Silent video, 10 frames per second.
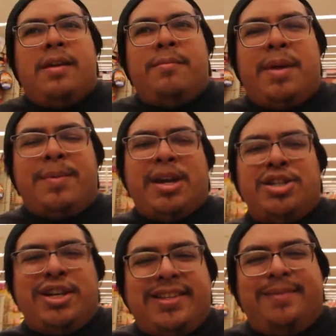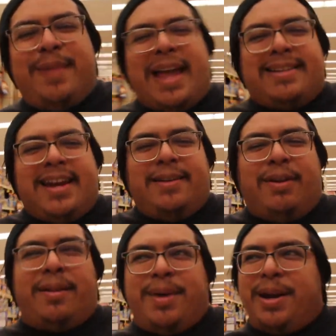Maybe I should get some lactate
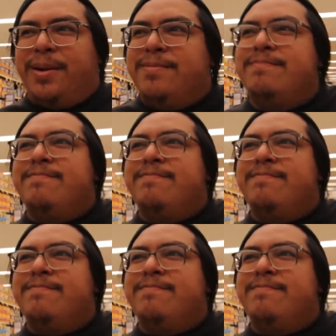while I'm here.